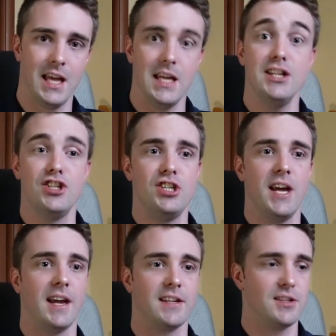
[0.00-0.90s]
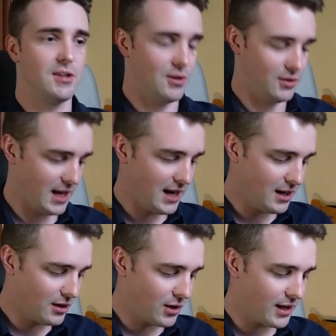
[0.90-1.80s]
Inject, okay?
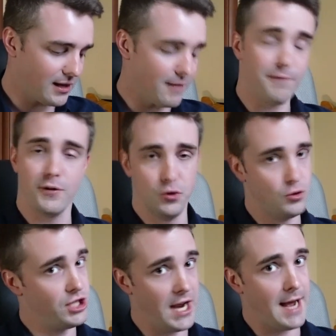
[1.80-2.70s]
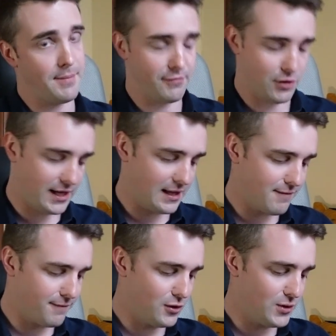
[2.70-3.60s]
I've got to get the flu jab. I've got to get the
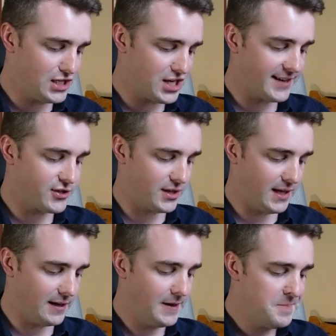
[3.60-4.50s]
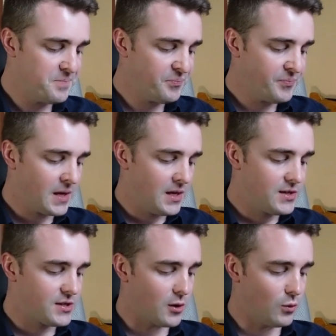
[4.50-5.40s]
flu injection here.
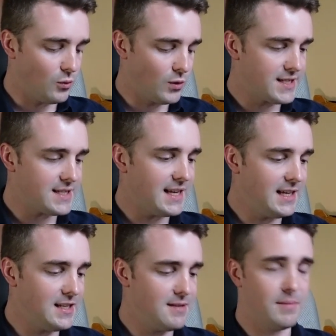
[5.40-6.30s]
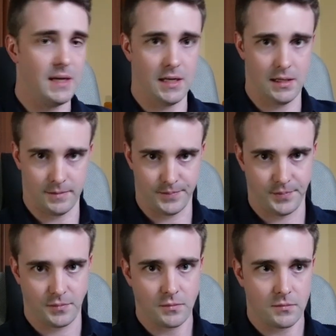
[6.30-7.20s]
So what does in mean?
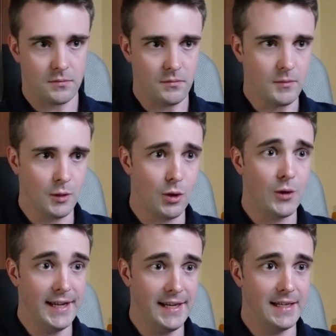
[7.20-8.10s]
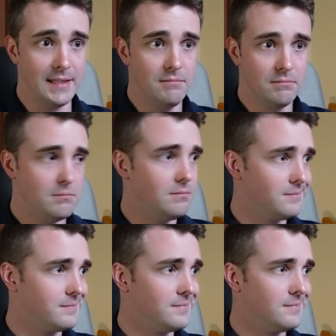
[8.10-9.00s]
Well,
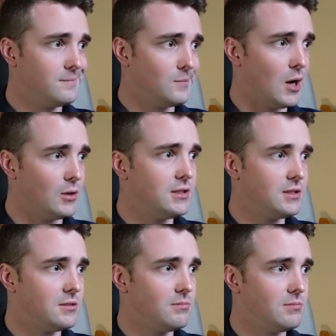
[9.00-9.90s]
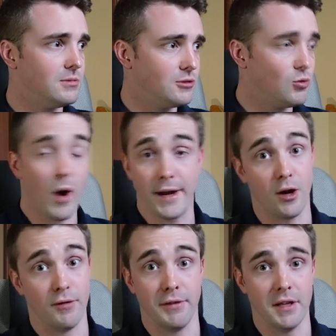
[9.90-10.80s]
it's quite
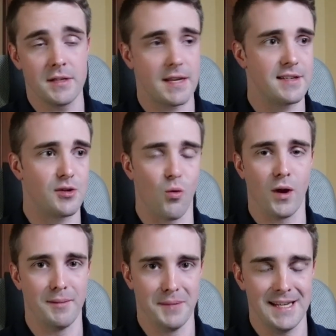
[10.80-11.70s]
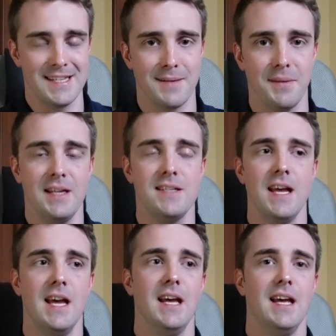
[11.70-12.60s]
obvious as to what it means. It means
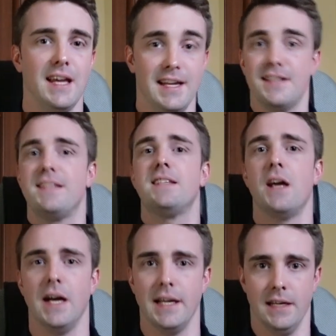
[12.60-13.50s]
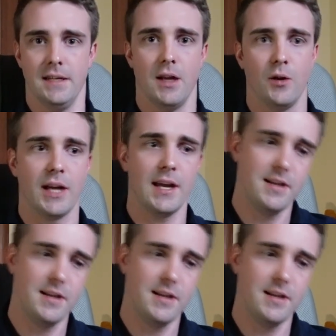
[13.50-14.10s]
inside, okay?